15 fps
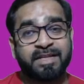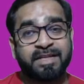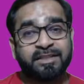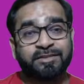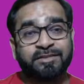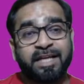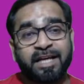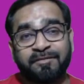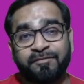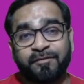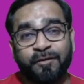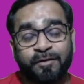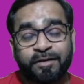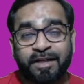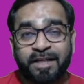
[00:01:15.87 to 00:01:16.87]

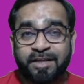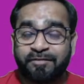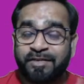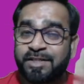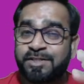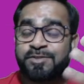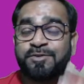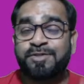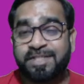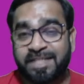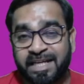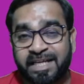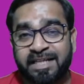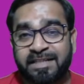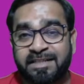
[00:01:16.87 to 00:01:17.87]
Therefore, we used to
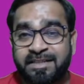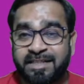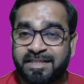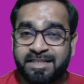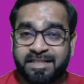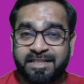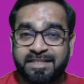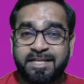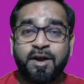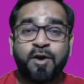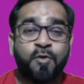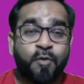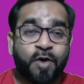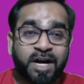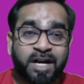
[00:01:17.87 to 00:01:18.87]
say this is
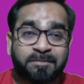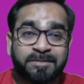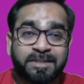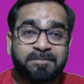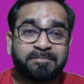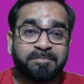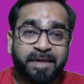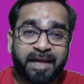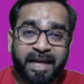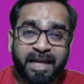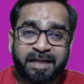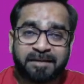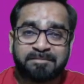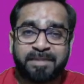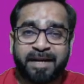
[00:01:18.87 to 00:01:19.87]
one of the
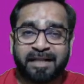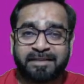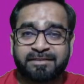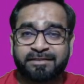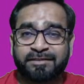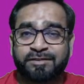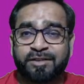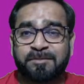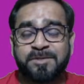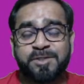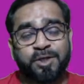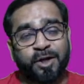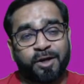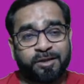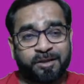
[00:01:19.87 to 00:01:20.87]
main branches of
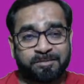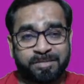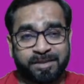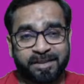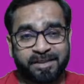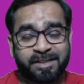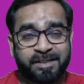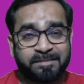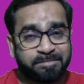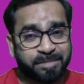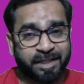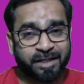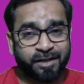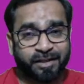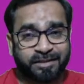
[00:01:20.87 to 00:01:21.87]
geography
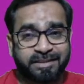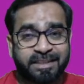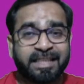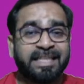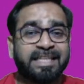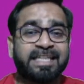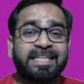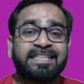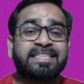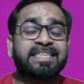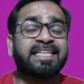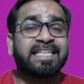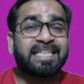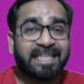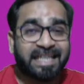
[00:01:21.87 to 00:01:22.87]
because it
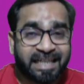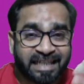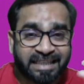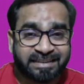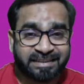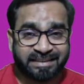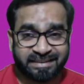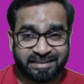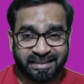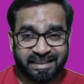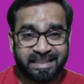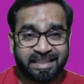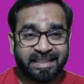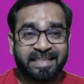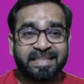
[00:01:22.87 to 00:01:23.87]
learns,
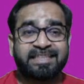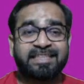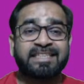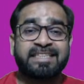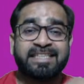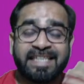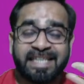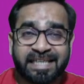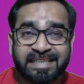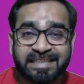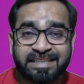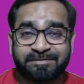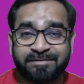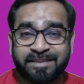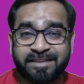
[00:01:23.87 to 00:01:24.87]
it
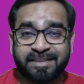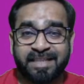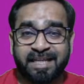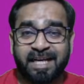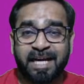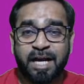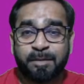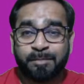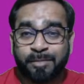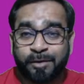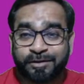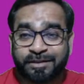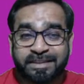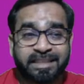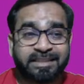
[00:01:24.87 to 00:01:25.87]
deals with the
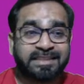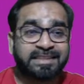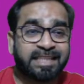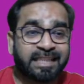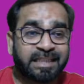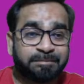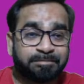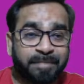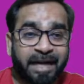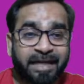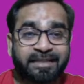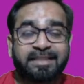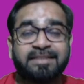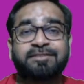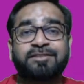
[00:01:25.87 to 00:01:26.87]
process and
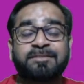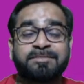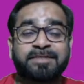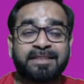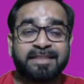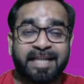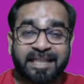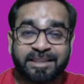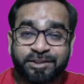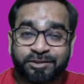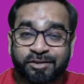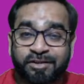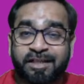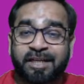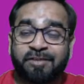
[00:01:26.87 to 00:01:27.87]
patterns of the
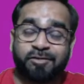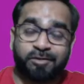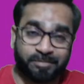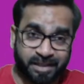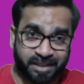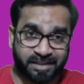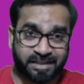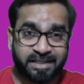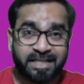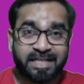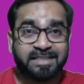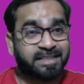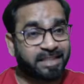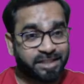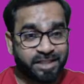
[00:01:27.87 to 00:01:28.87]
natural environment
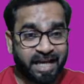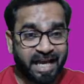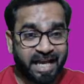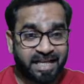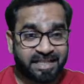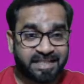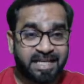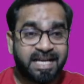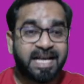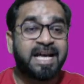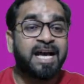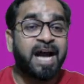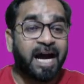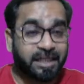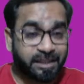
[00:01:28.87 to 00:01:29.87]
such as
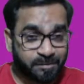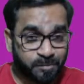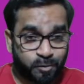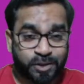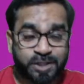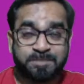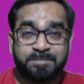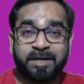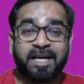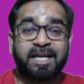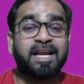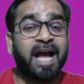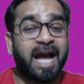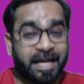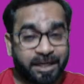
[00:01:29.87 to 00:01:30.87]
atmosphere,
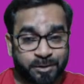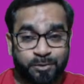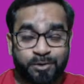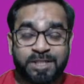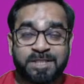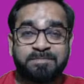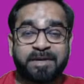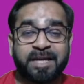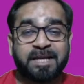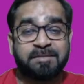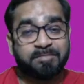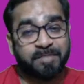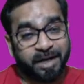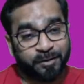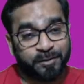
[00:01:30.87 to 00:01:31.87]
hydrosphere,
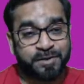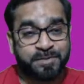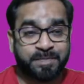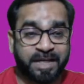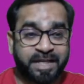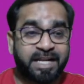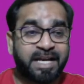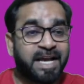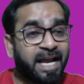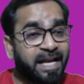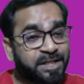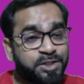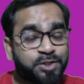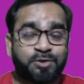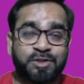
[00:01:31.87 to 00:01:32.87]
biosphere
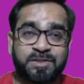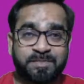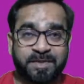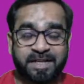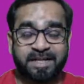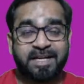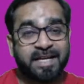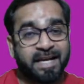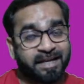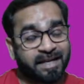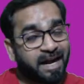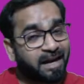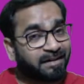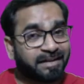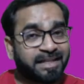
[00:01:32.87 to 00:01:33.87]
and geosphere. And
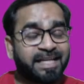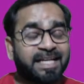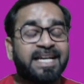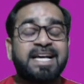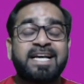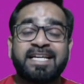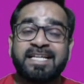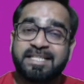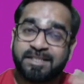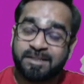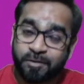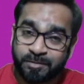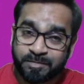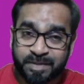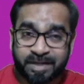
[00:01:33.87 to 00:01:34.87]
already in
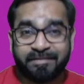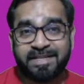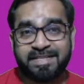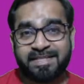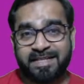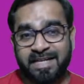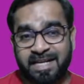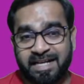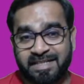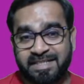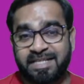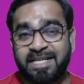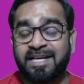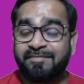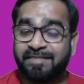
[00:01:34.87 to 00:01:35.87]
our previous class,
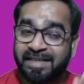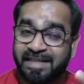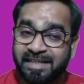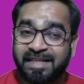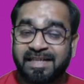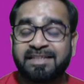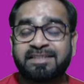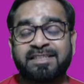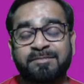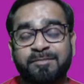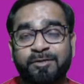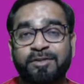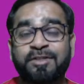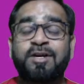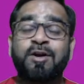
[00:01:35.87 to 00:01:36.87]
we learnt
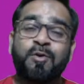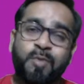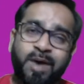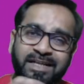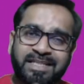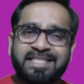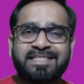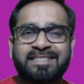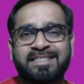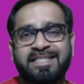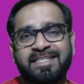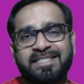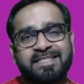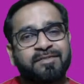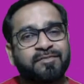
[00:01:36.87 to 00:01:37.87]
about what is
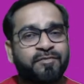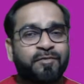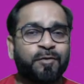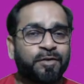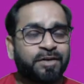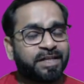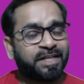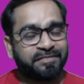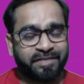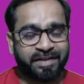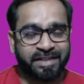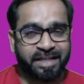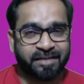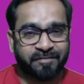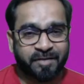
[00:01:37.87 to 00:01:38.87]
these 4 different
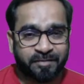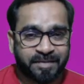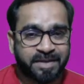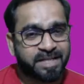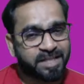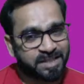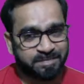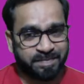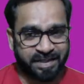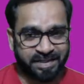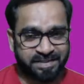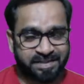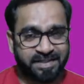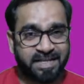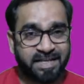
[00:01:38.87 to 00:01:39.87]
type of
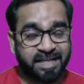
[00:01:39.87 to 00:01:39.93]
space.